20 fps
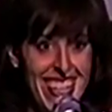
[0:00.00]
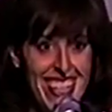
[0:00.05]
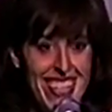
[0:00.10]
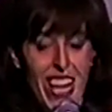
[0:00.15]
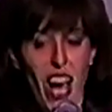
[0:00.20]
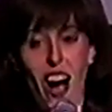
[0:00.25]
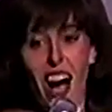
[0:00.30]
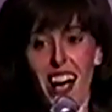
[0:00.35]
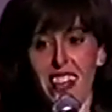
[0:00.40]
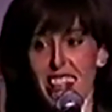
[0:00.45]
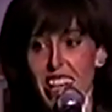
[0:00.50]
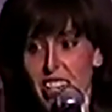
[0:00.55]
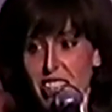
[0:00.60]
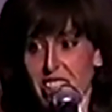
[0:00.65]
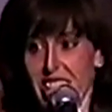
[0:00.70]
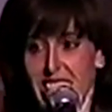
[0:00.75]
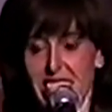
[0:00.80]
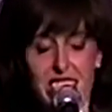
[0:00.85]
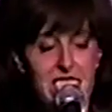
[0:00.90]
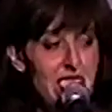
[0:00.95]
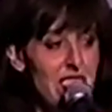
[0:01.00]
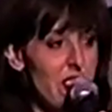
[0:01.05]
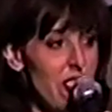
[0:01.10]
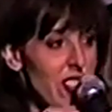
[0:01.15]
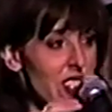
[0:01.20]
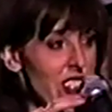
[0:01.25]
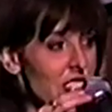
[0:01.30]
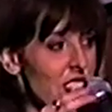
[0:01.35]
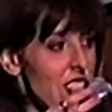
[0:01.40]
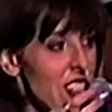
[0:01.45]
No, I let her in to do
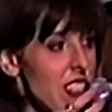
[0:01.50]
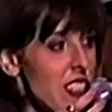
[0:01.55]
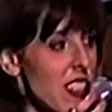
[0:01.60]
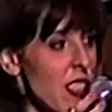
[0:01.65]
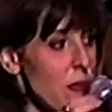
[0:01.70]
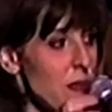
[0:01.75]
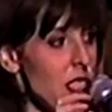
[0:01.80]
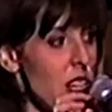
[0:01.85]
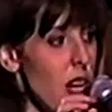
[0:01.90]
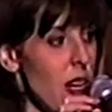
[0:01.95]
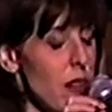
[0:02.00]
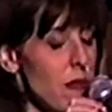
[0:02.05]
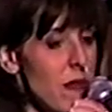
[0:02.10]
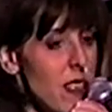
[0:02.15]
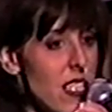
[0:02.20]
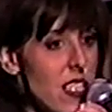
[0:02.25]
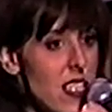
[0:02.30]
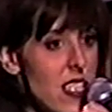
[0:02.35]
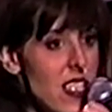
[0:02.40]
dishes sometimes.